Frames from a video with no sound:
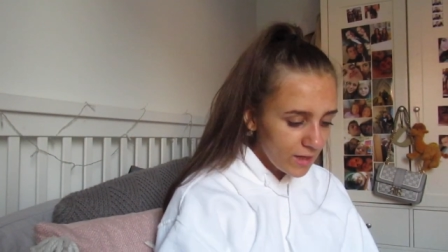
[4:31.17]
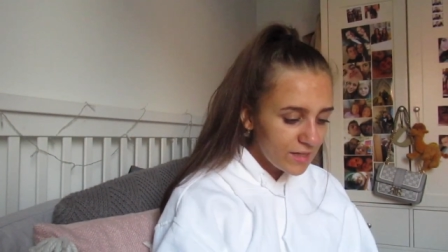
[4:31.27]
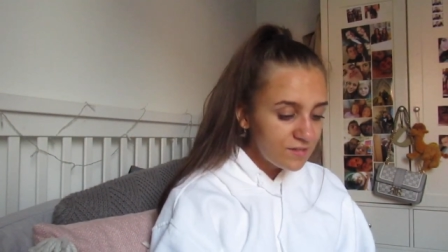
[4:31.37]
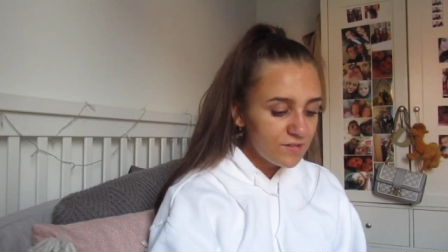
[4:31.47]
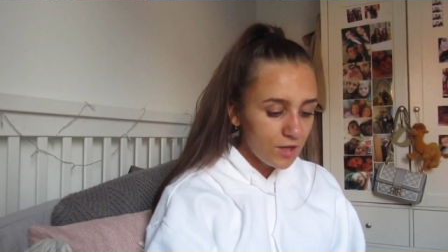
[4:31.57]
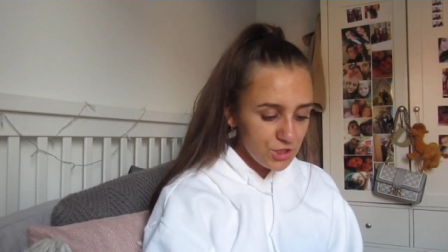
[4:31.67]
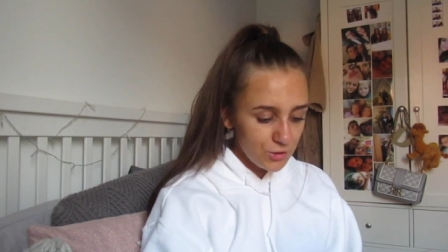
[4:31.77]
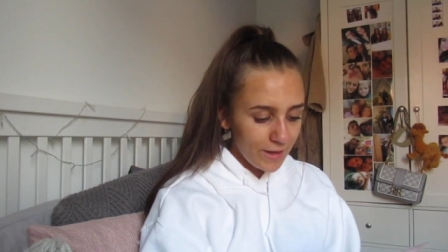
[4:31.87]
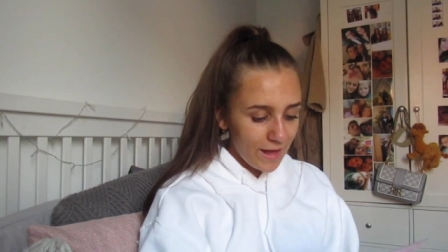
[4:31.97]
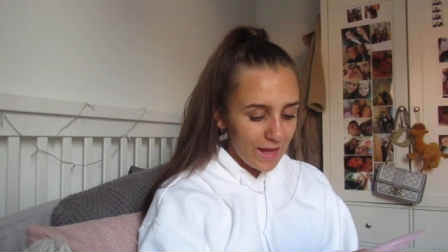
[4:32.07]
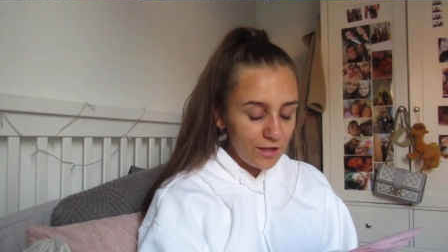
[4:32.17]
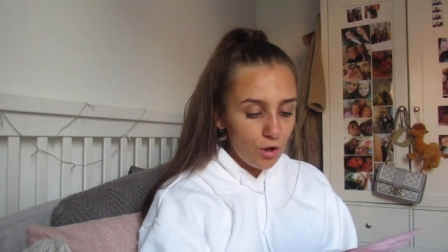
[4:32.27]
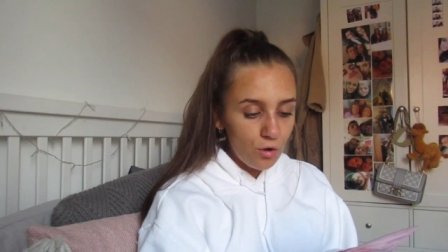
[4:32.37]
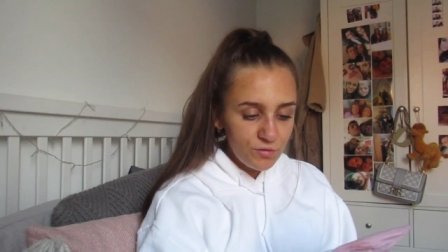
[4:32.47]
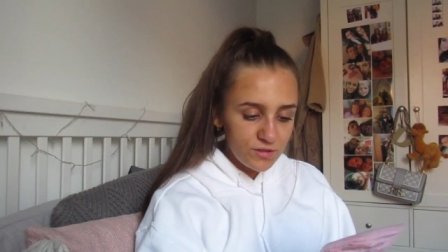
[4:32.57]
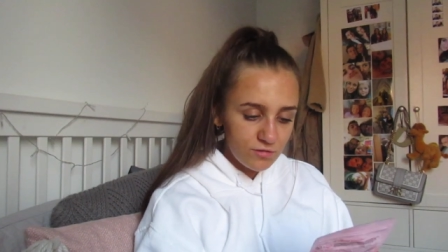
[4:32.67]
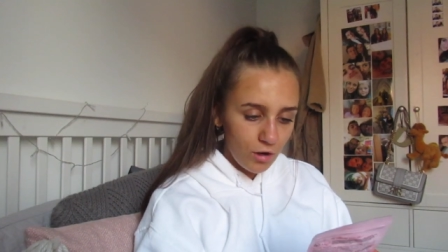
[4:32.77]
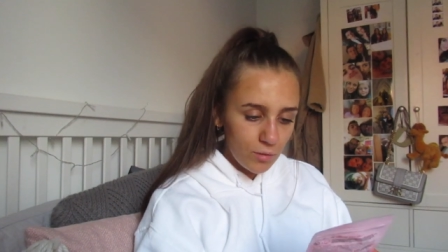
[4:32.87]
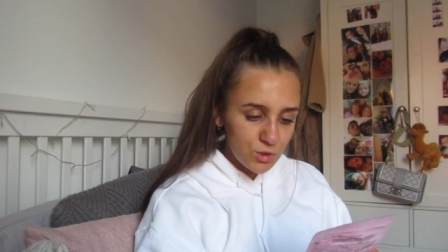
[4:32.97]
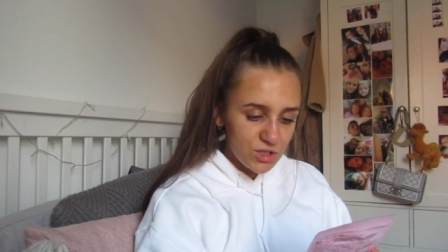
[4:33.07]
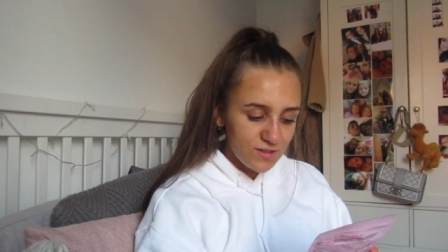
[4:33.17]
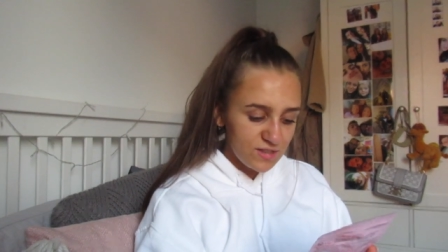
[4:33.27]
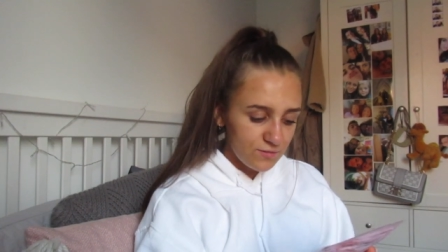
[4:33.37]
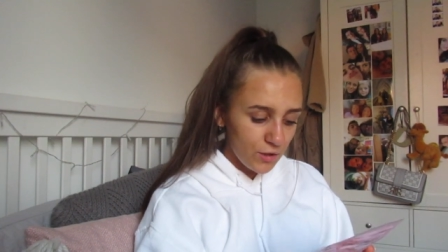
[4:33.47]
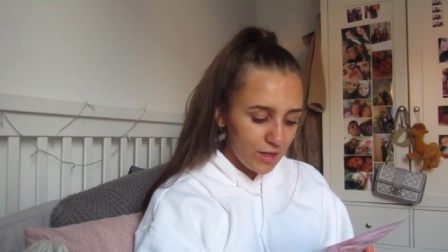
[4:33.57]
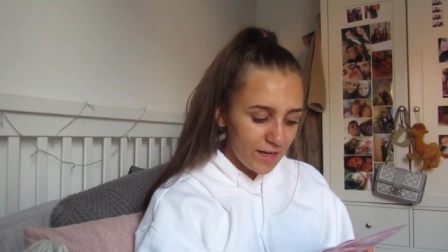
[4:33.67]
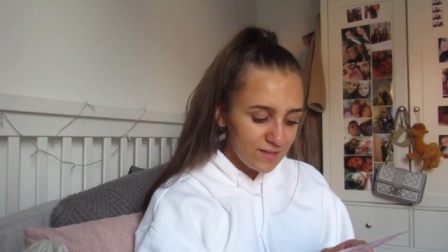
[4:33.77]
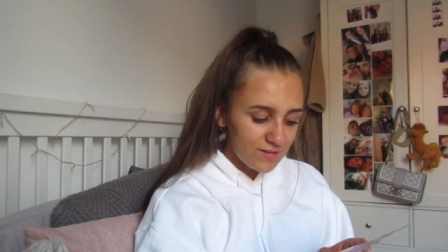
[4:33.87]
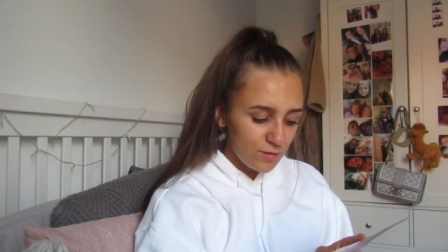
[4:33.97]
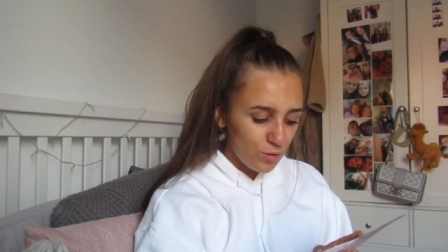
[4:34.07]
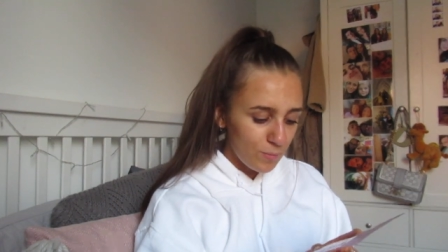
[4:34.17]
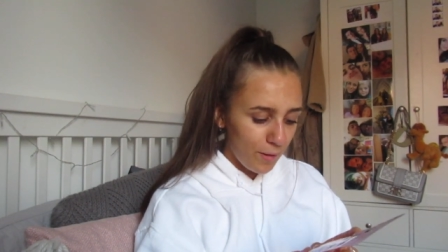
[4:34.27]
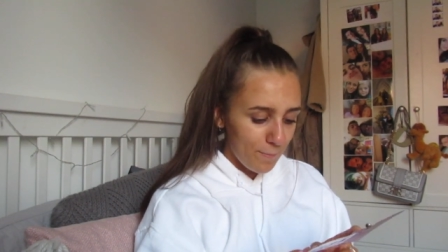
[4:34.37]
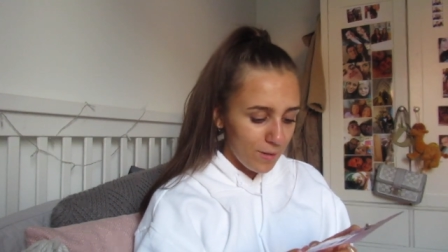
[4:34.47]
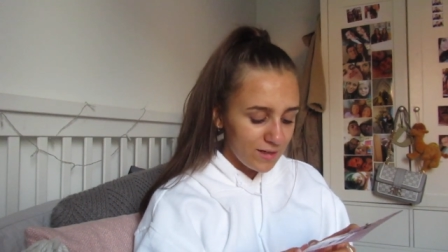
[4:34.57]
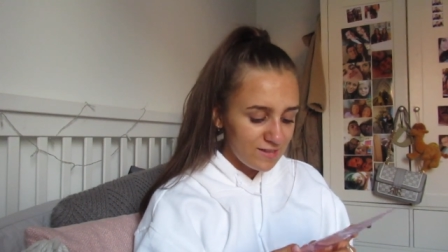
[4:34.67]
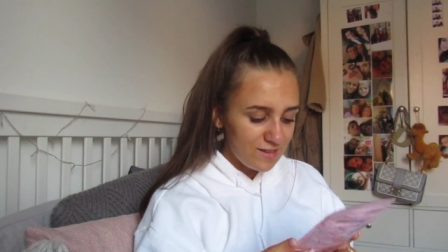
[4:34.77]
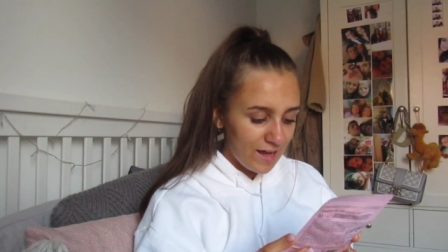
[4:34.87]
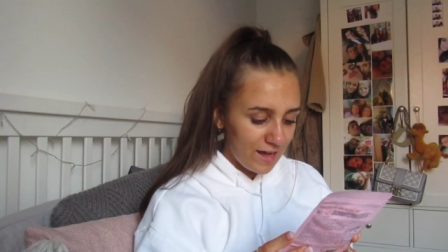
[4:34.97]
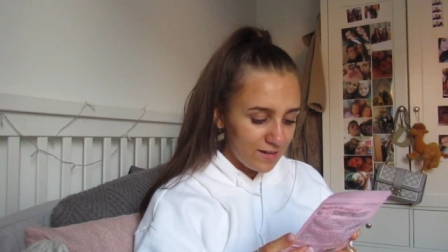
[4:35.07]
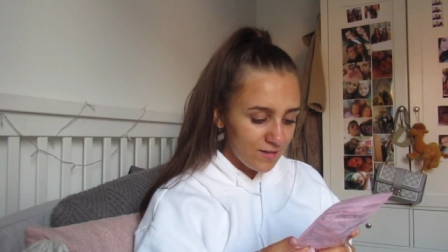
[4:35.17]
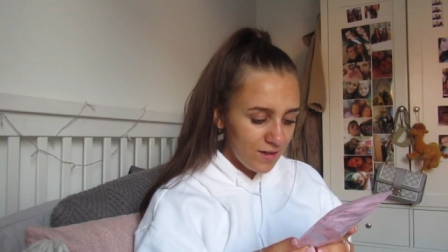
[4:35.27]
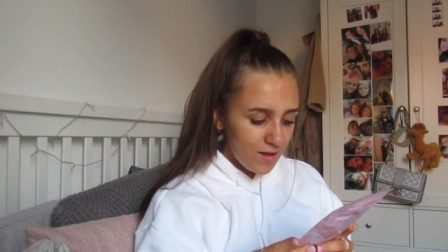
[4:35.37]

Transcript: Inside you get a coffee scrub, which is an exfoliating one by MineTan.